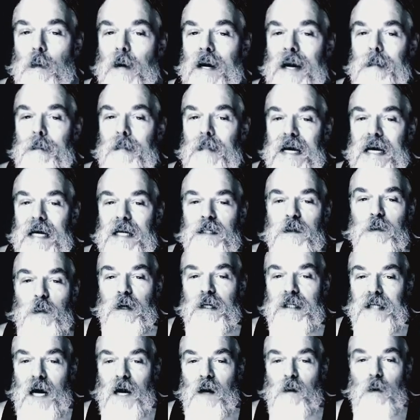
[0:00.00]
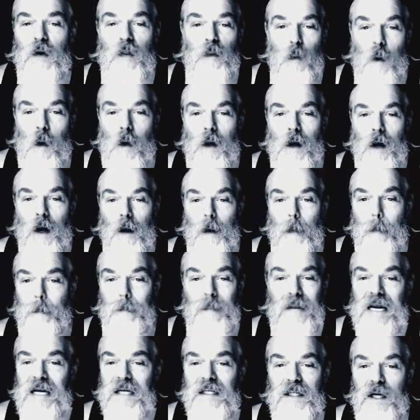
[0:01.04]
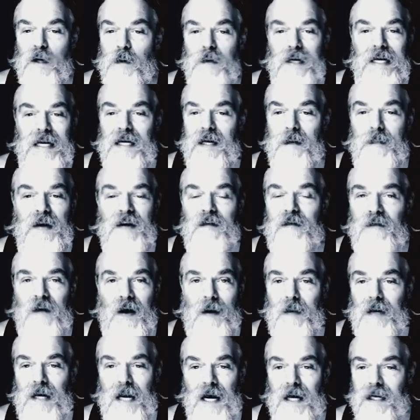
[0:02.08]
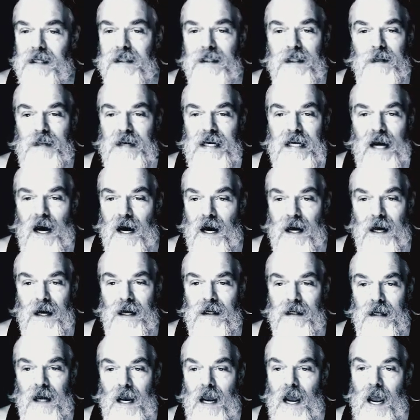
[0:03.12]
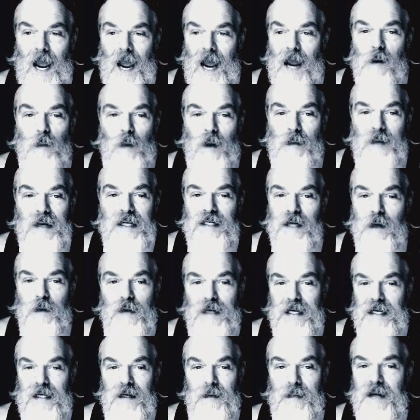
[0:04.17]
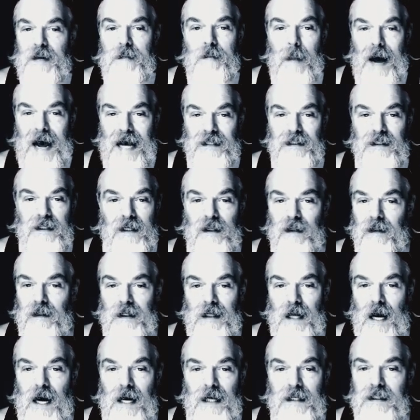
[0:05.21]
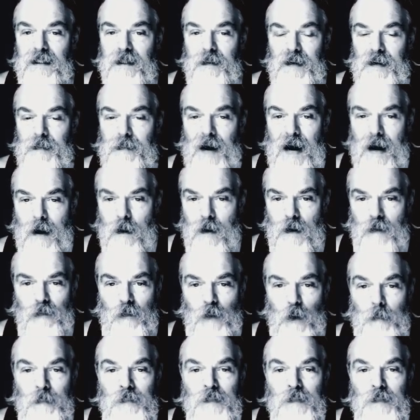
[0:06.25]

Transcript: it means we're done with war. Men don't need to be feminized to be kind, and women don't need to be masculinized to be powerful.